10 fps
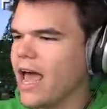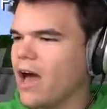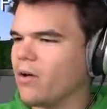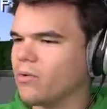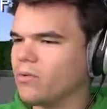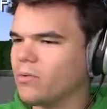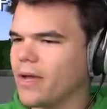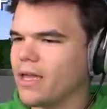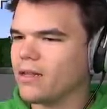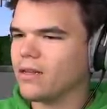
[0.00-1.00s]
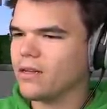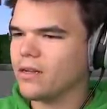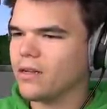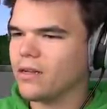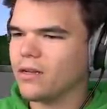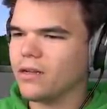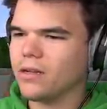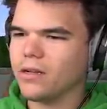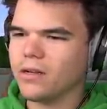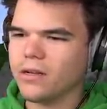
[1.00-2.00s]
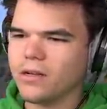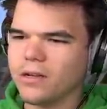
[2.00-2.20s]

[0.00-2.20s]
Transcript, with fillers: now. Wait. No, so, what? No, I'm not even wait.